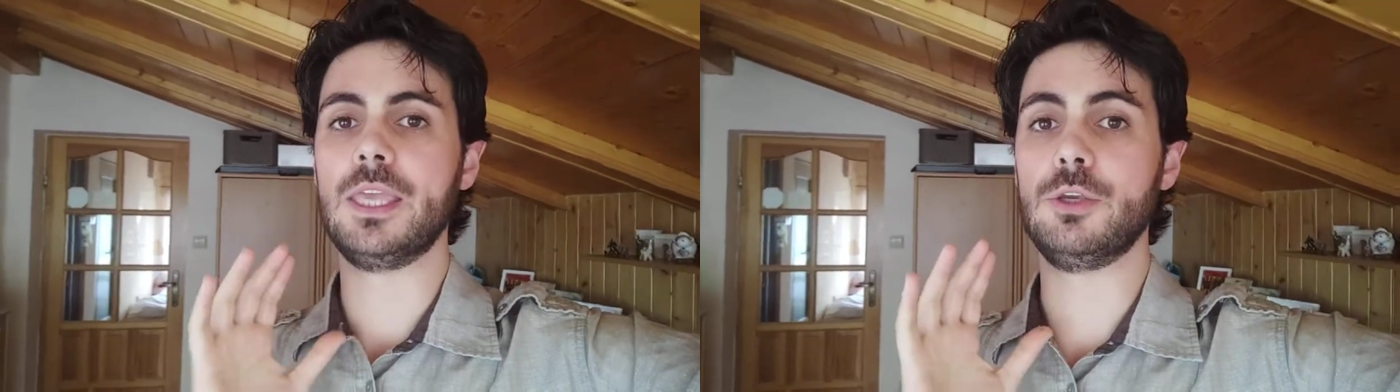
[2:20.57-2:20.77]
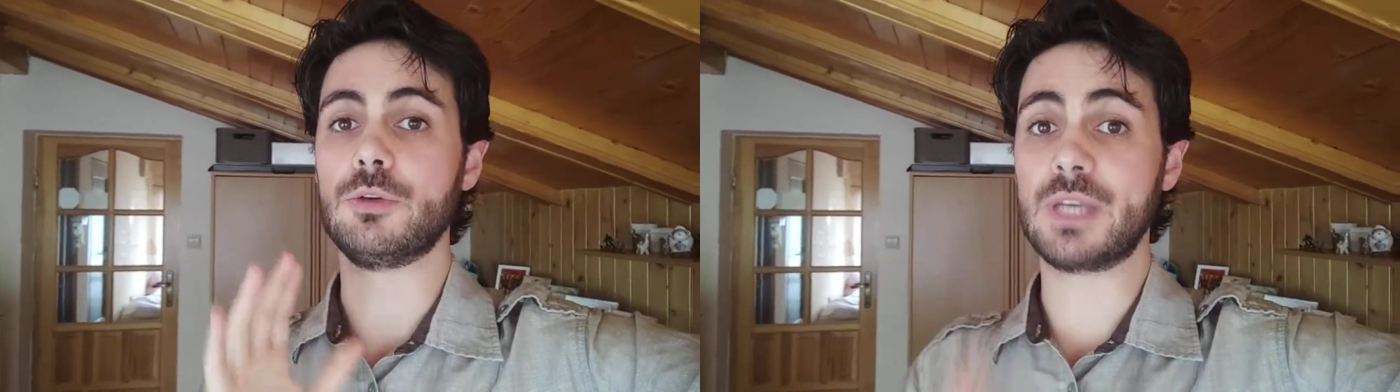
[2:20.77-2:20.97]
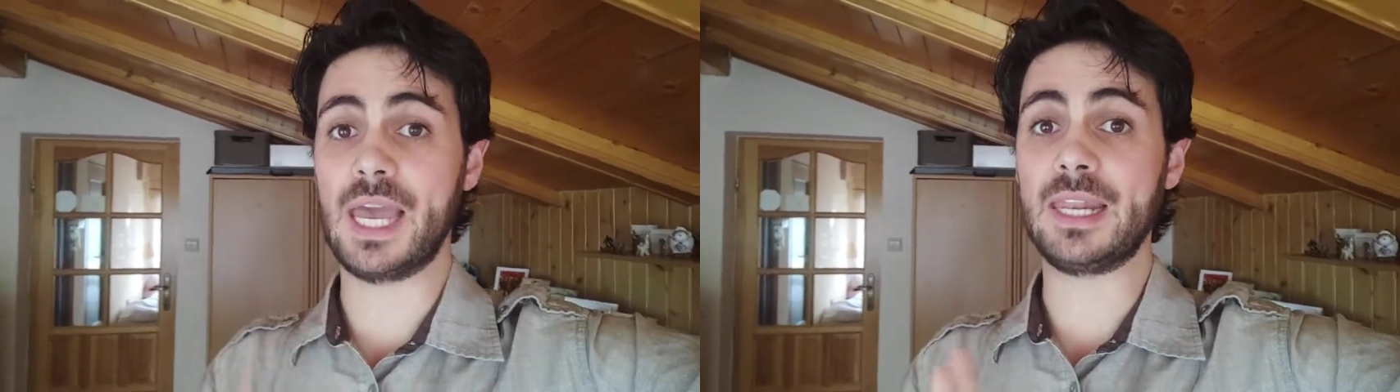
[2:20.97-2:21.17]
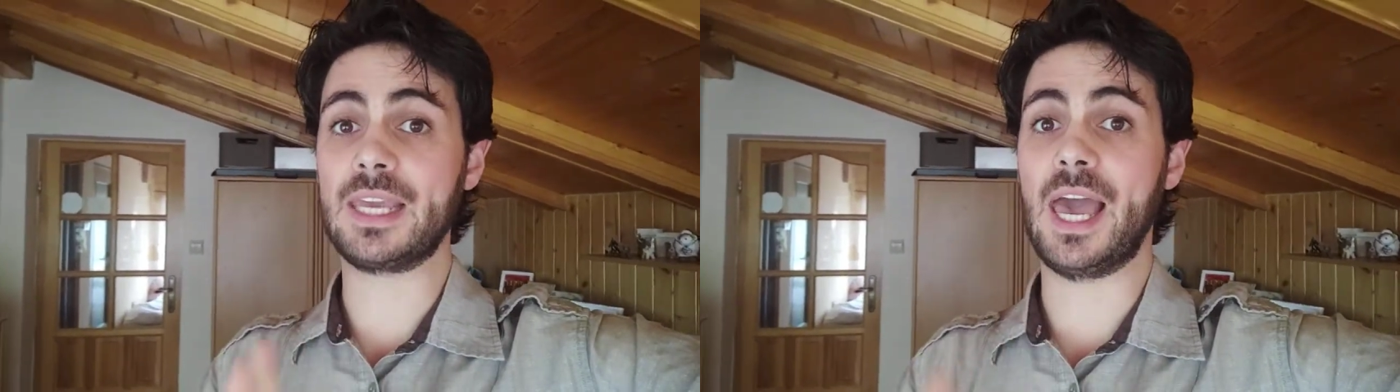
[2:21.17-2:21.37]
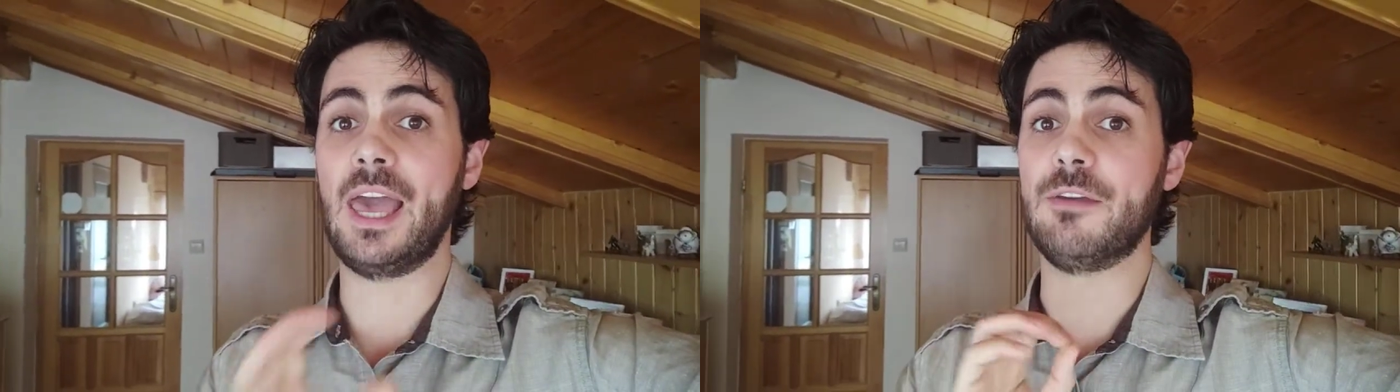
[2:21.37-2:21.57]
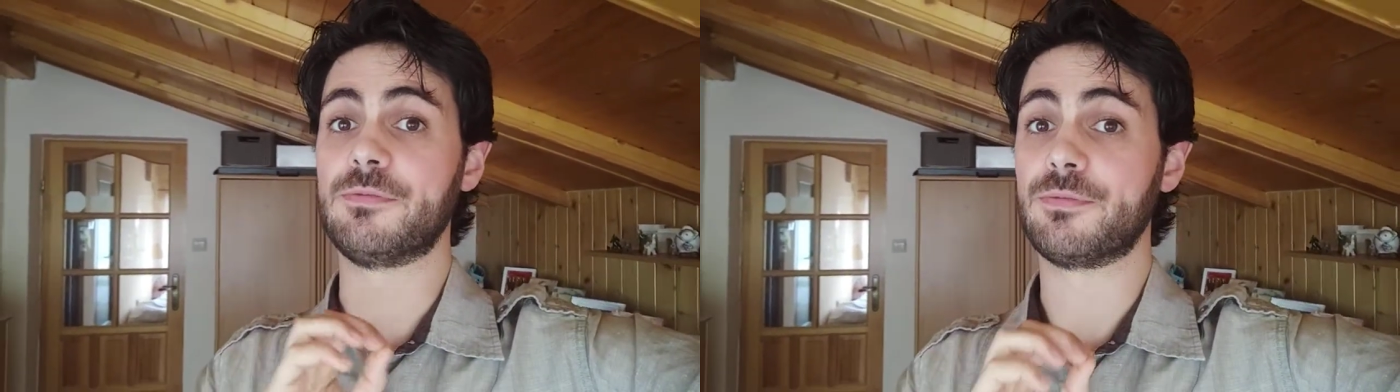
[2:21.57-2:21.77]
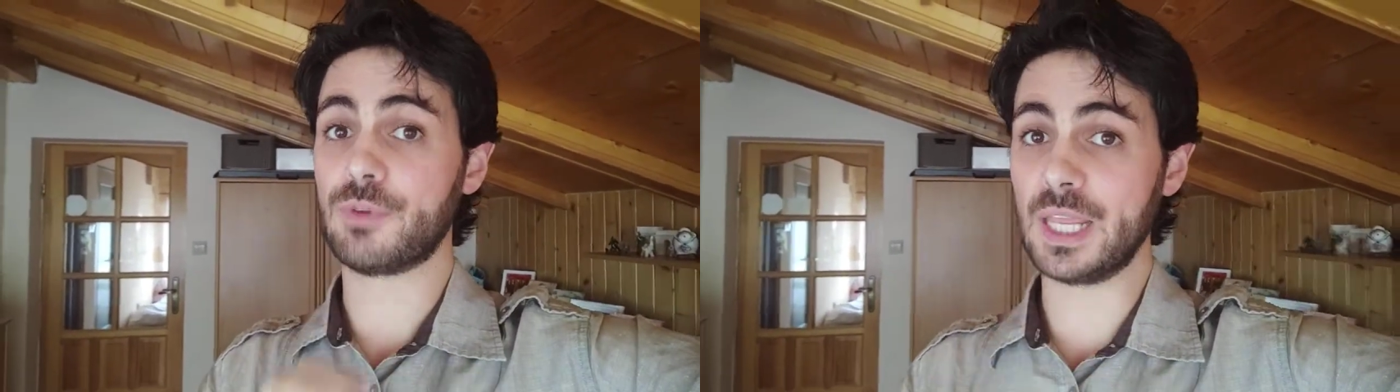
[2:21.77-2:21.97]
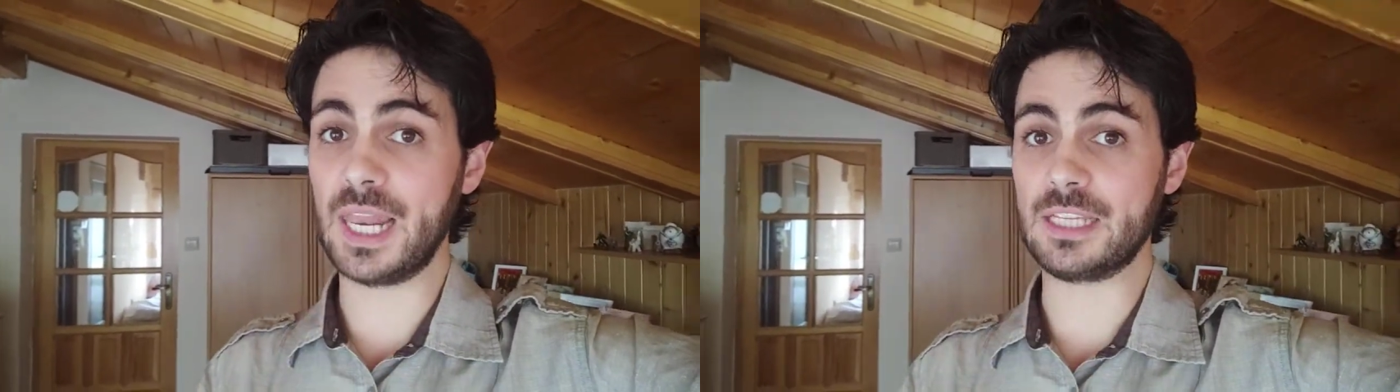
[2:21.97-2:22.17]
you can get a
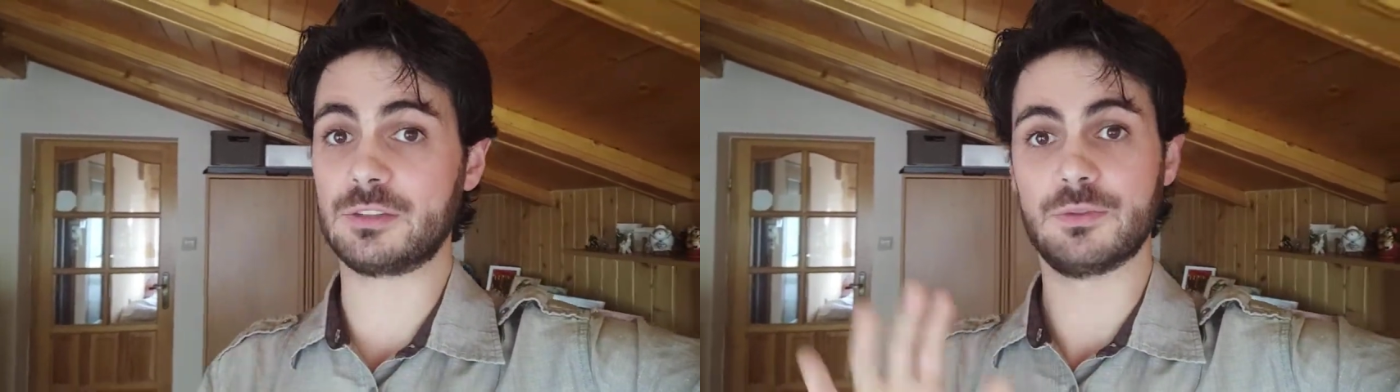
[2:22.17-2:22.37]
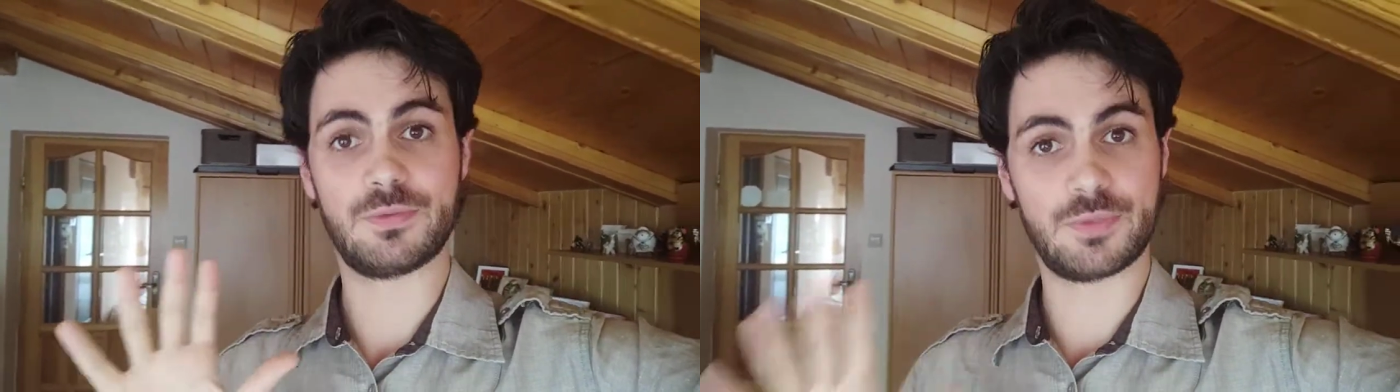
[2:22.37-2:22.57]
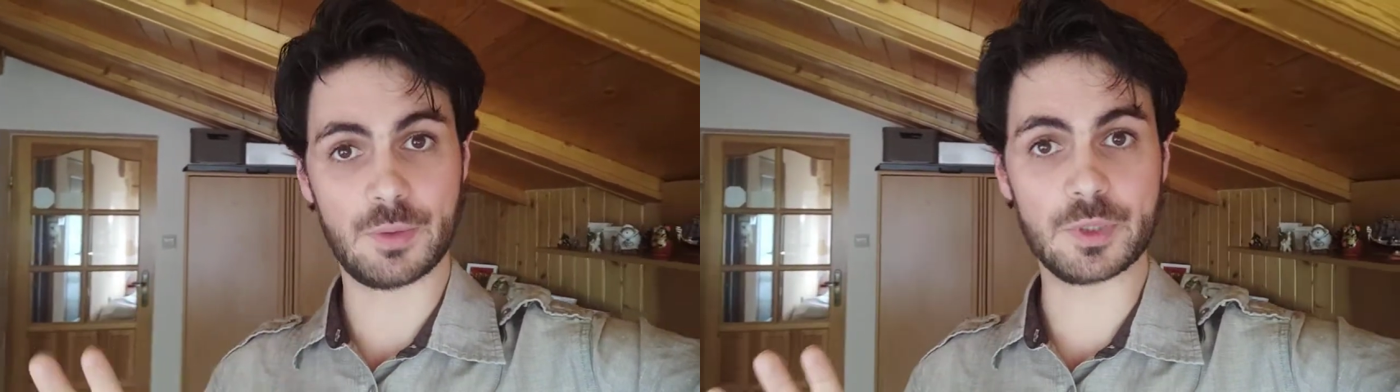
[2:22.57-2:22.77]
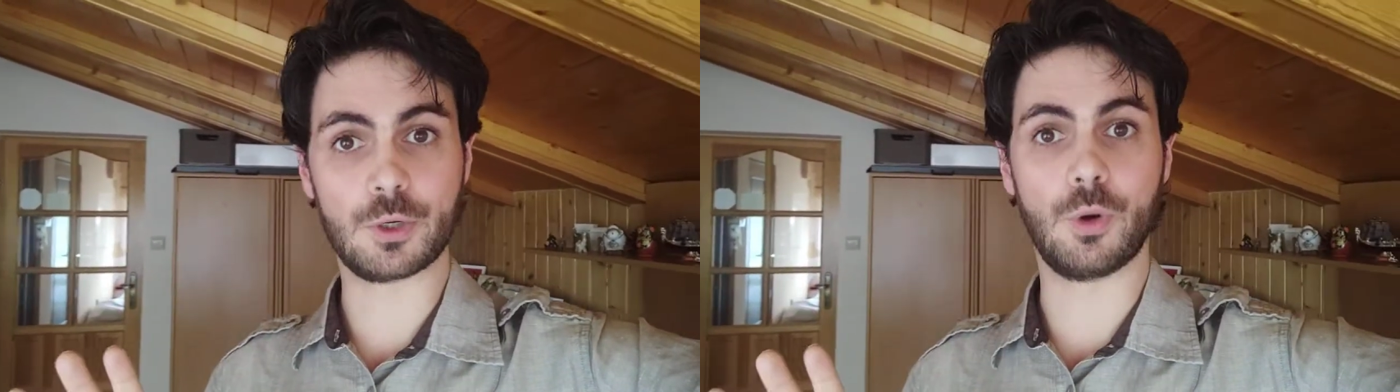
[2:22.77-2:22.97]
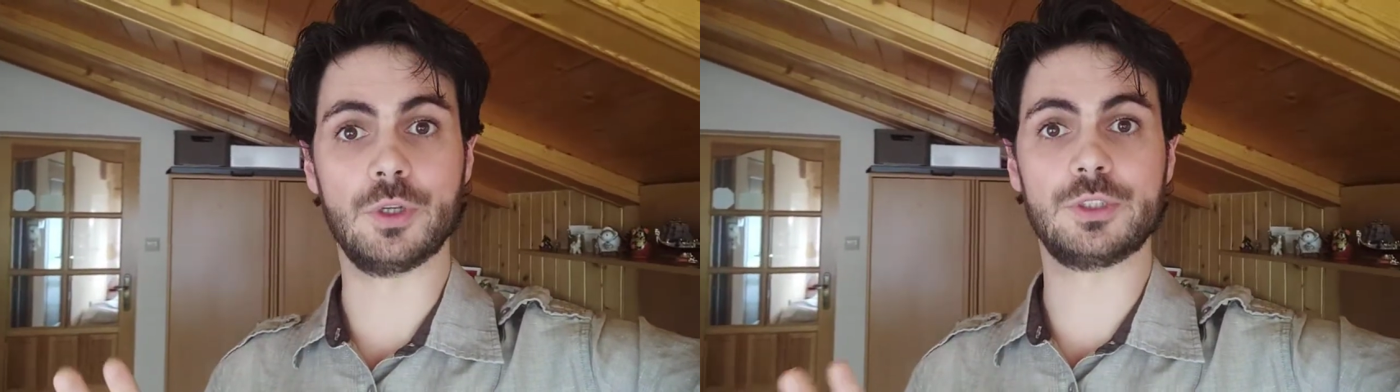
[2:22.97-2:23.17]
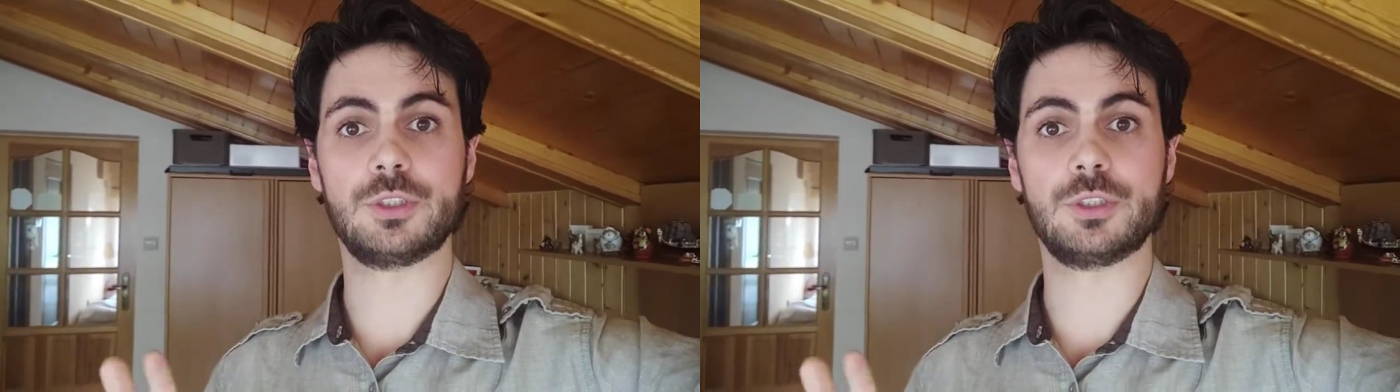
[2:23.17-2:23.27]
free lesson from the course,